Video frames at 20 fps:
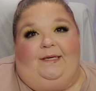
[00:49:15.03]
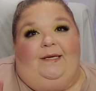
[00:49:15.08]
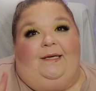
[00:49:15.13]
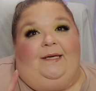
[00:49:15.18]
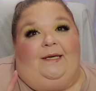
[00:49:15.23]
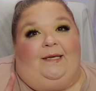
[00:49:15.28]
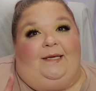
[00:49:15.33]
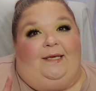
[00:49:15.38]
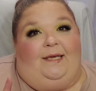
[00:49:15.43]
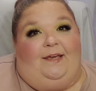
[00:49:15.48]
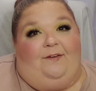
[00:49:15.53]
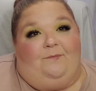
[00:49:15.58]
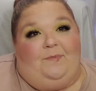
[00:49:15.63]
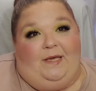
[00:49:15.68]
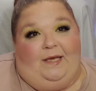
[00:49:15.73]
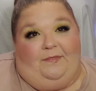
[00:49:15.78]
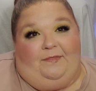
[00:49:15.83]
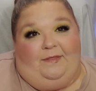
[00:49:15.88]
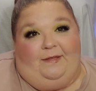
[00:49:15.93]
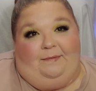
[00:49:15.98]
Give me a
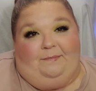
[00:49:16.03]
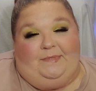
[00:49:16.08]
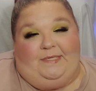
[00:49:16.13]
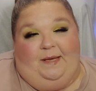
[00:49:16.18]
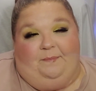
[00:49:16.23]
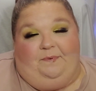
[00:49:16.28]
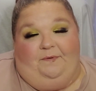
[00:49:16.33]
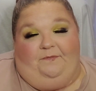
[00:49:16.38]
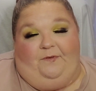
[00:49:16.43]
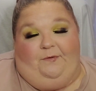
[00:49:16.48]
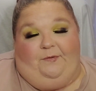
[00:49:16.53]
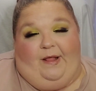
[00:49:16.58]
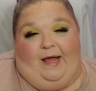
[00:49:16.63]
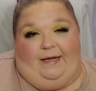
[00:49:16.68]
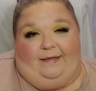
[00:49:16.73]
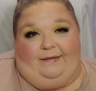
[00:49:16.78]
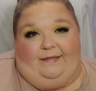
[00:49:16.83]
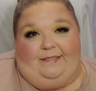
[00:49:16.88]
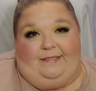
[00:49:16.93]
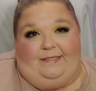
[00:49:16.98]
thumbs up if you like
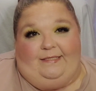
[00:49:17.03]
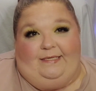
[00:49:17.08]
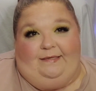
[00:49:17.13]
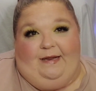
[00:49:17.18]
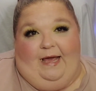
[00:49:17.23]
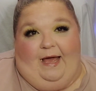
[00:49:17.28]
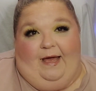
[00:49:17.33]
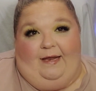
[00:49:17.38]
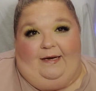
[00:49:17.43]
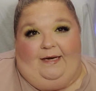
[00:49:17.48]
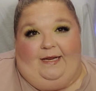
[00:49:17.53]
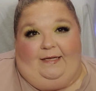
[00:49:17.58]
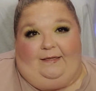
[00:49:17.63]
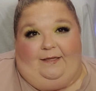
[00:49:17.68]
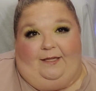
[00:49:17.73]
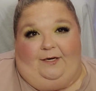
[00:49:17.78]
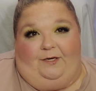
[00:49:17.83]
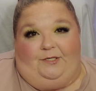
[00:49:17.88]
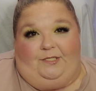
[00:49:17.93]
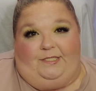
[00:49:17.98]
this Declutter
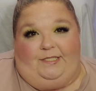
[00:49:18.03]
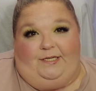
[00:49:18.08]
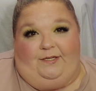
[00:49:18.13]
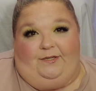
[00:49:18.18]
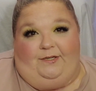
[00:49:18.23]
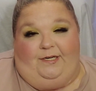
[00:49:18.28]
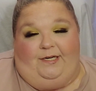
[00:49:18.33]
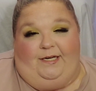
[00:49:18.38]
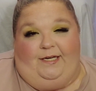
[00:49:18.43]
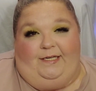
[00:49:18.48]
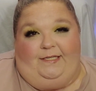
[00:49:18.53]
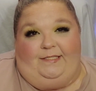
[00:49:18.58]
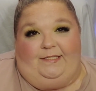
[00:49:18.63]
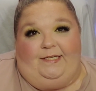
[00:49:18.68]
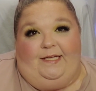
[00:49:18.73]
series.